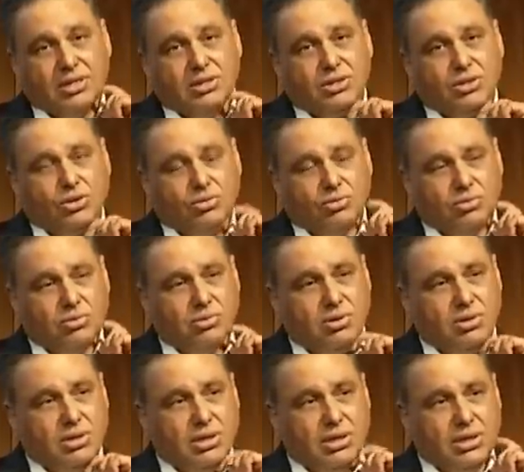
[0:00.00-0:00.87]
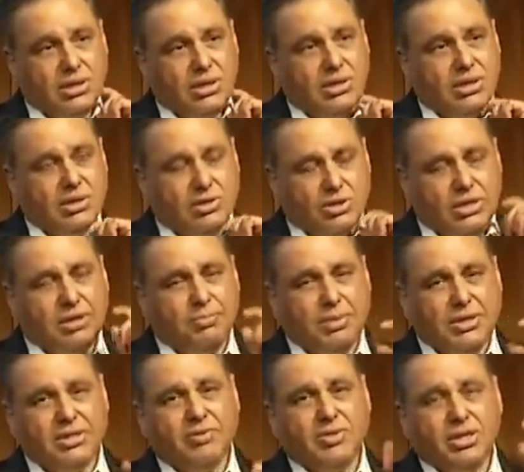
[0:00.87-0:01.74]
So there are a
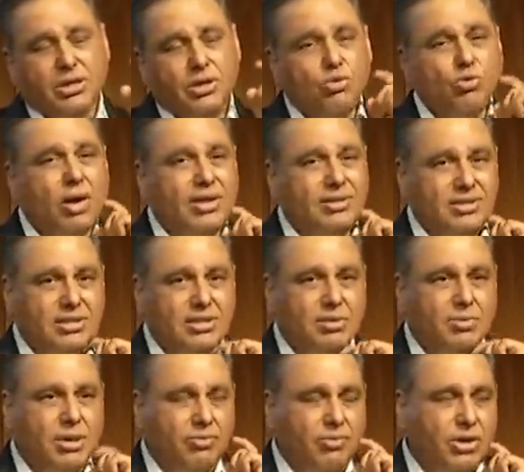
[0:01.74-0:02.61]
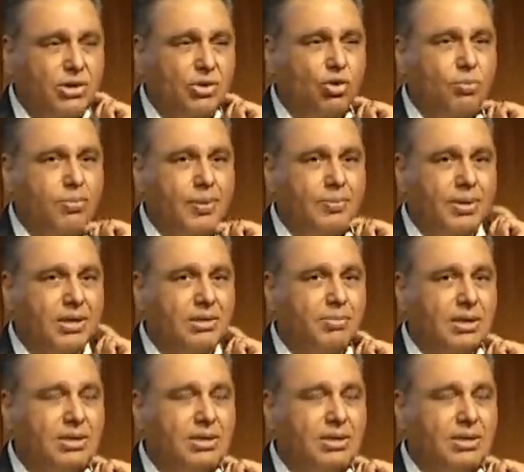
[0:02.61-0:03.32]
bunch of other nuances about where you go public,